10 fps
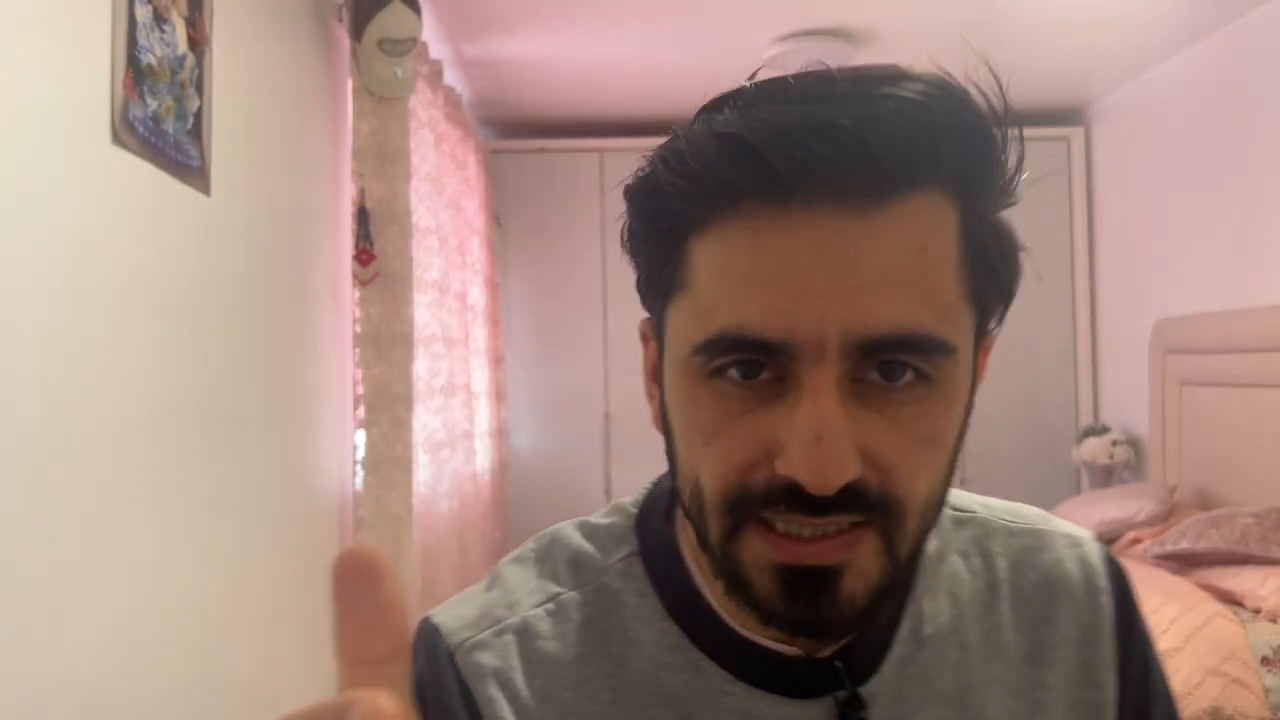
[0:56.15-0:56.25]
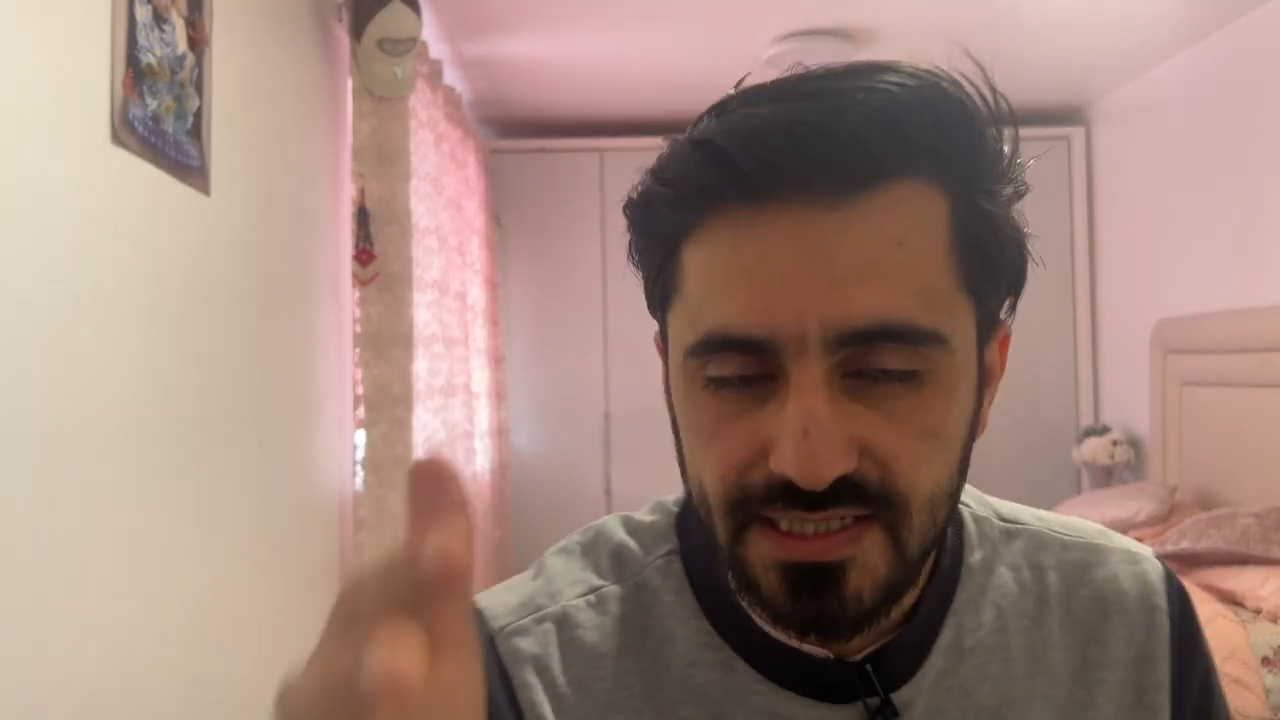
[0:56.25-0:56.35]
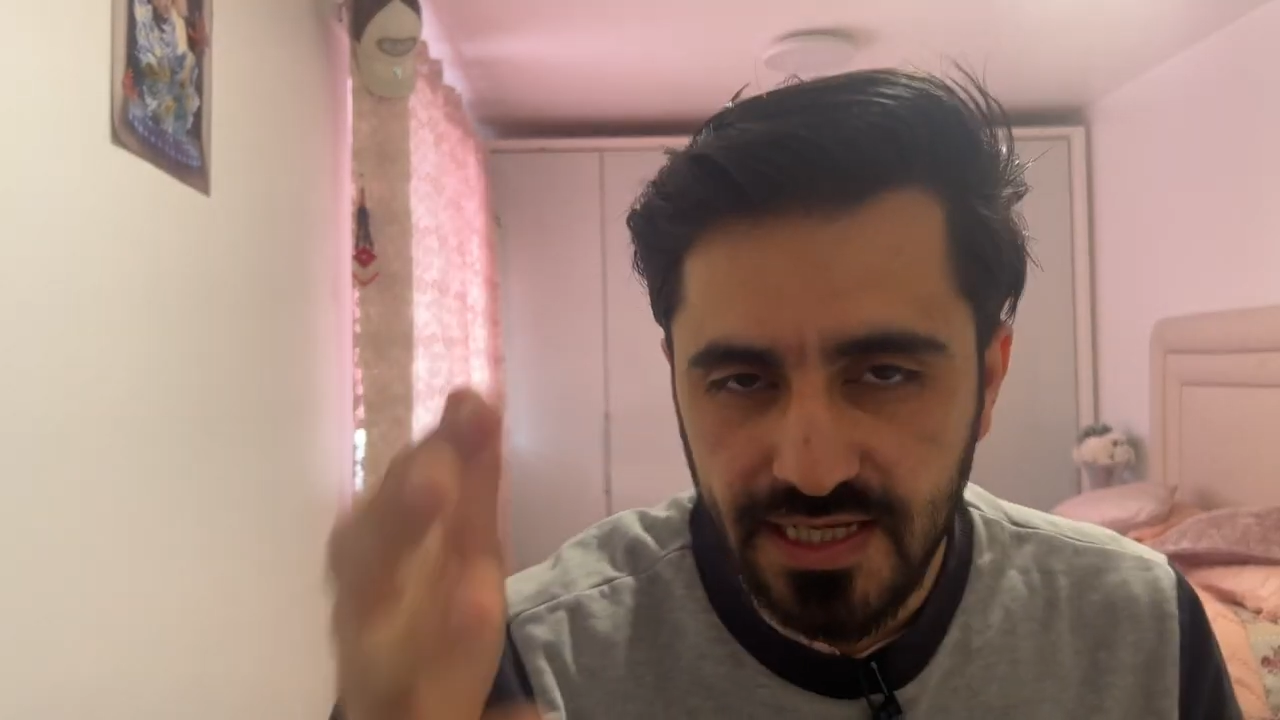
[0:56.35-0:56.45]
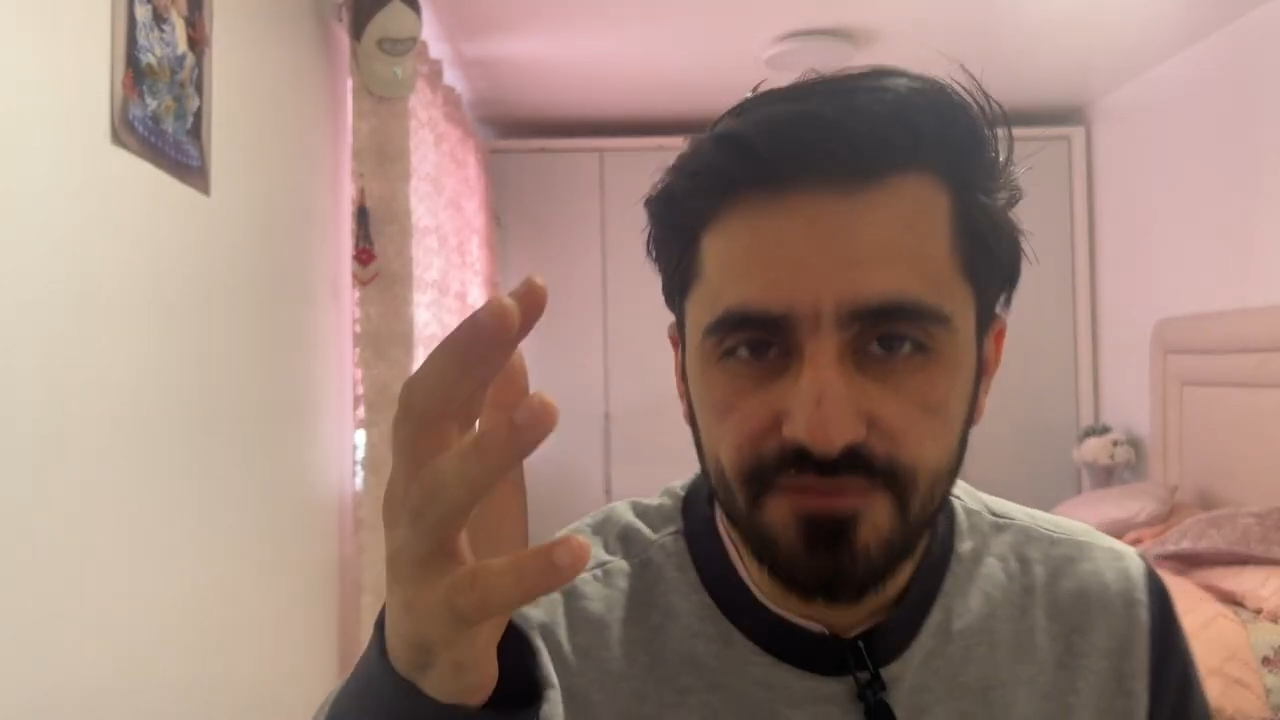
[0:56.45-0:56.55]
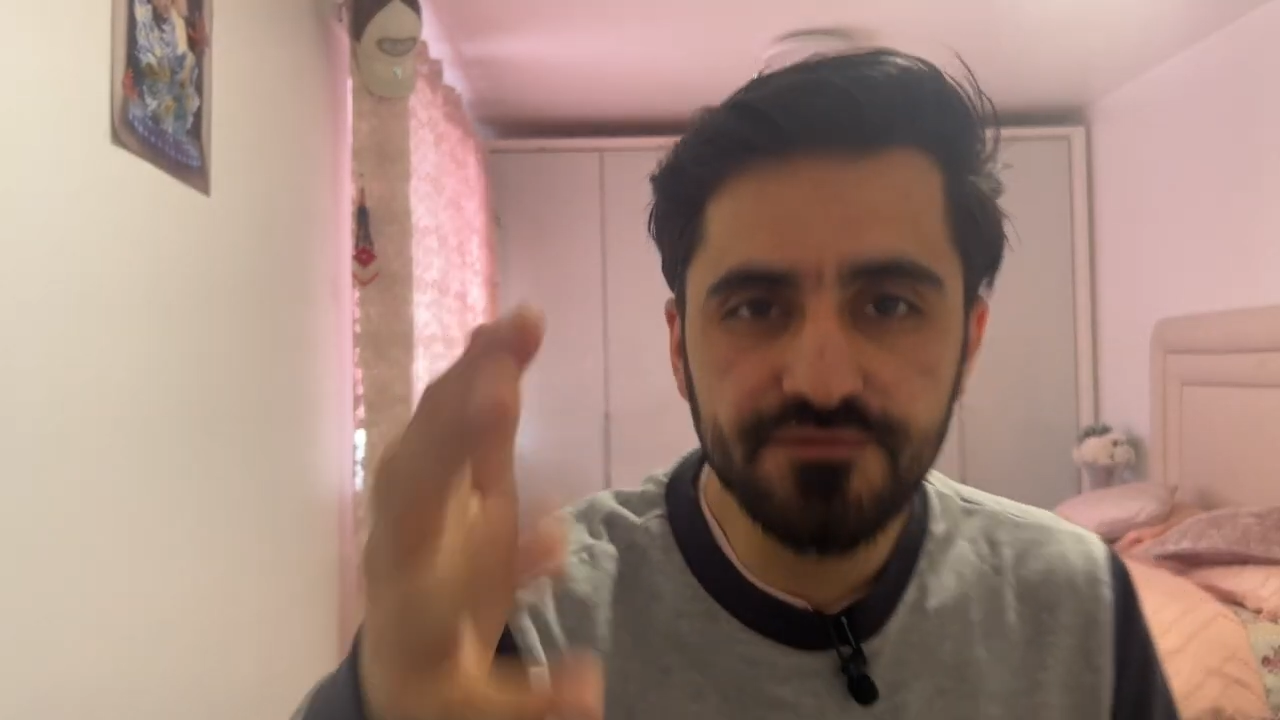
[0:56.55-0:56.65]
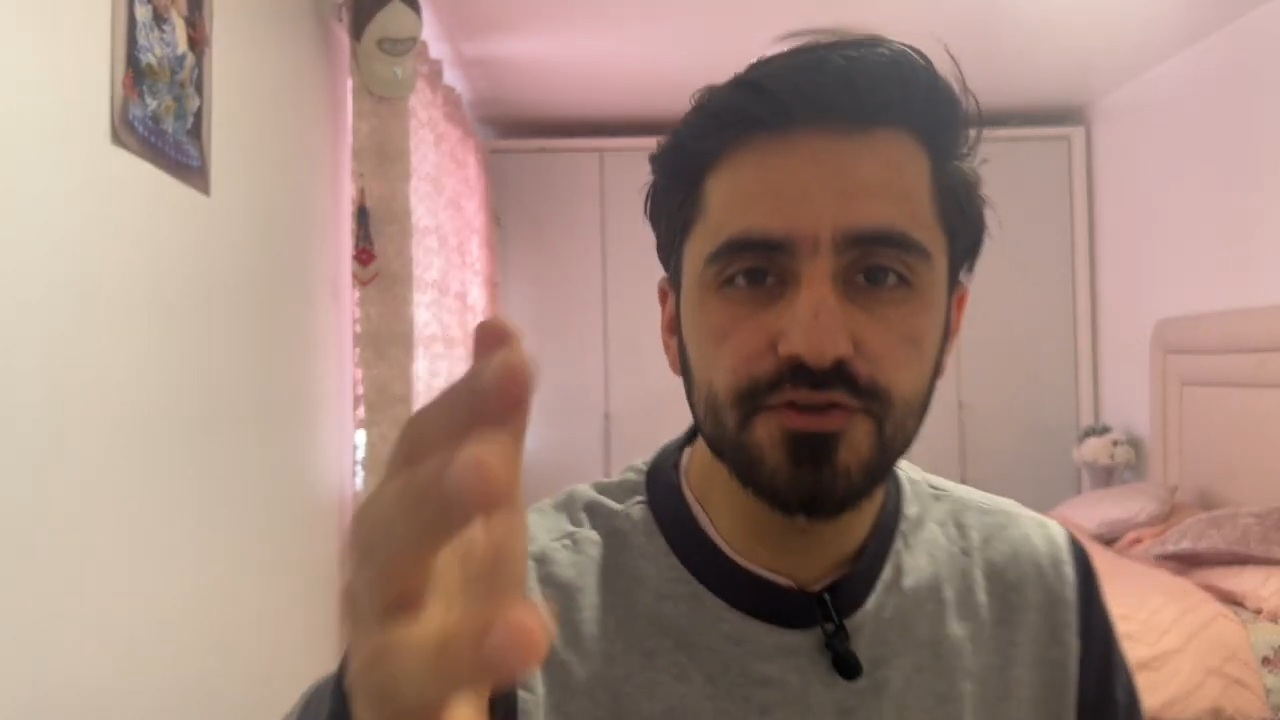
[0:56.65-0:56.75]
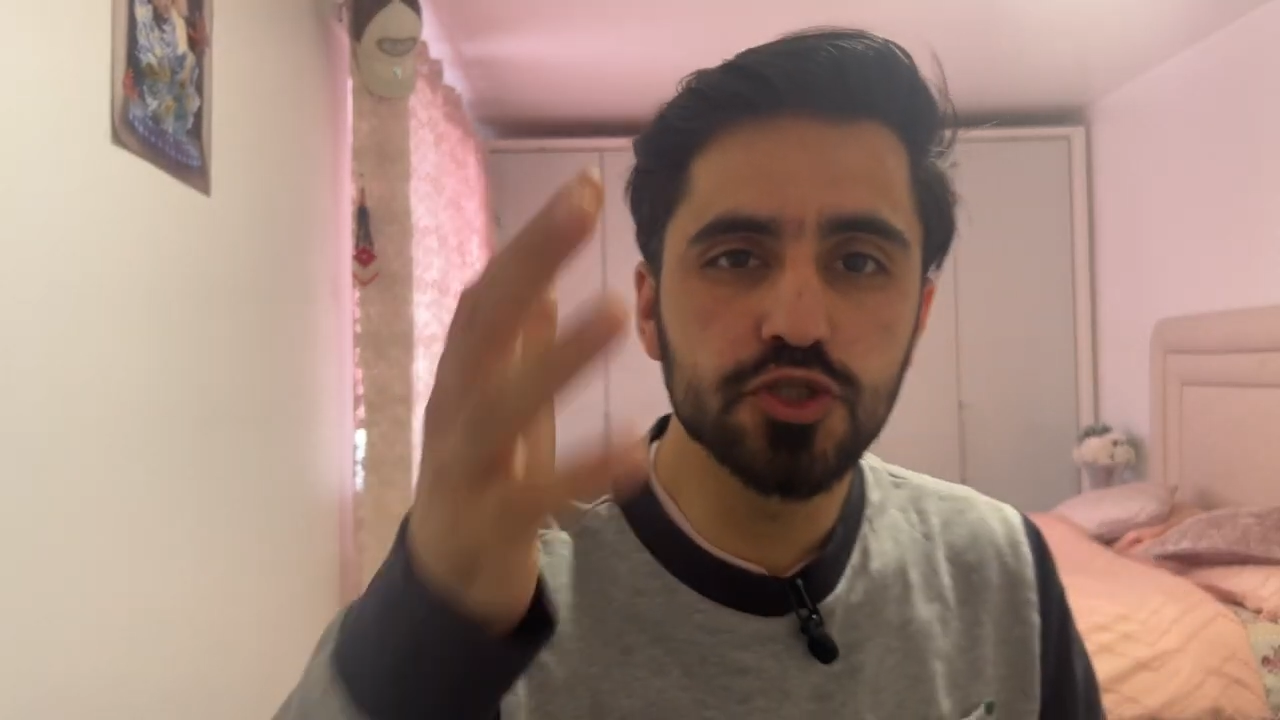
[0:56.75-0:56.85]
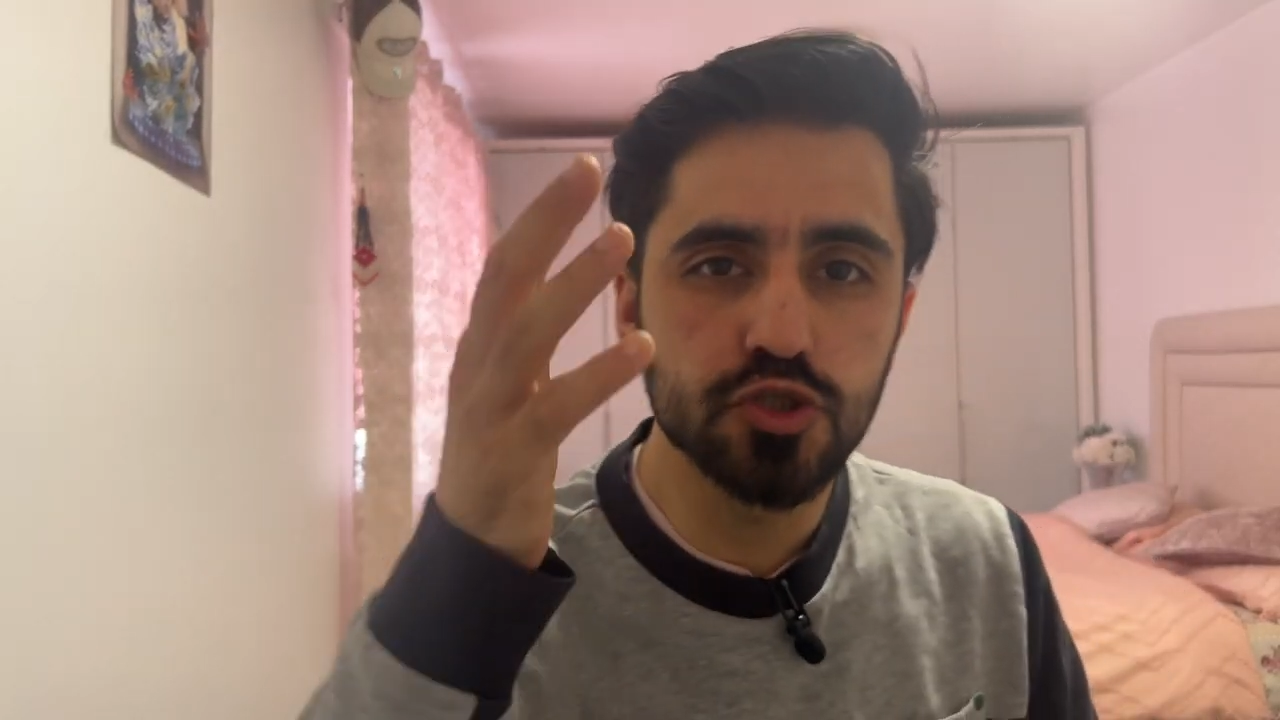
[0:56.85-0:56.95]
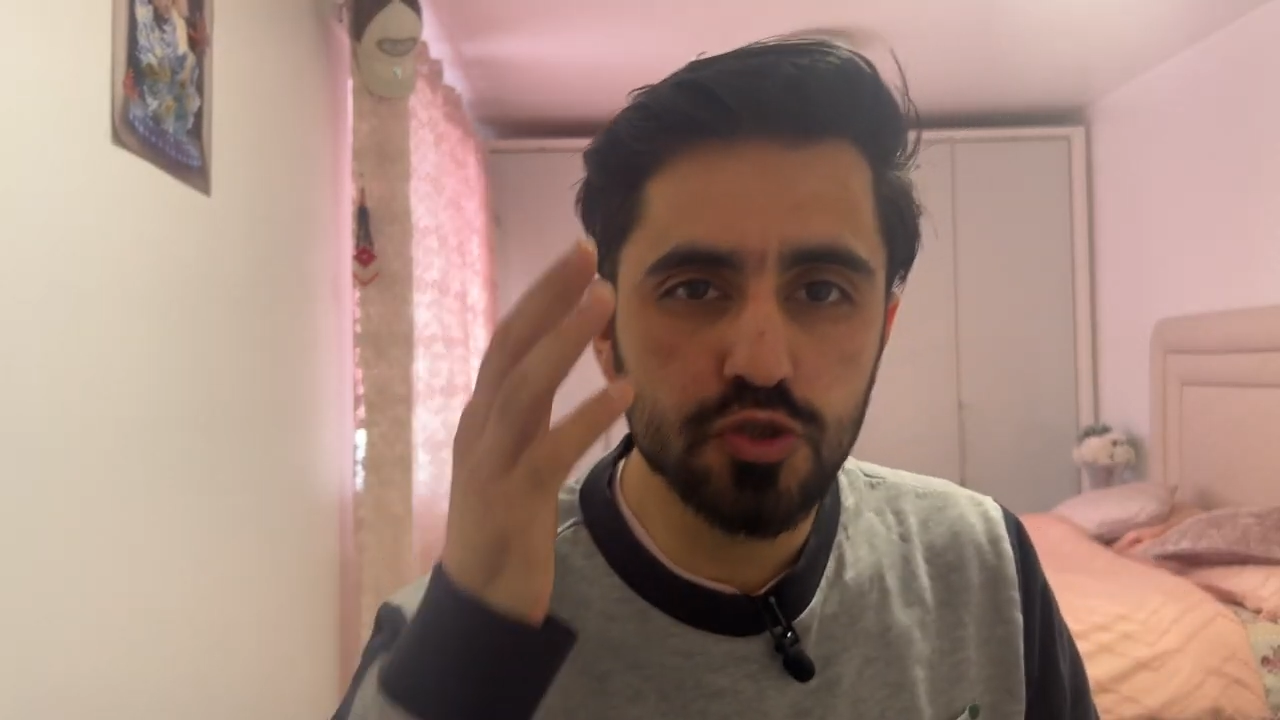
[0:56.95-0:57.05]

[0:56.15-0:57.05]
I think every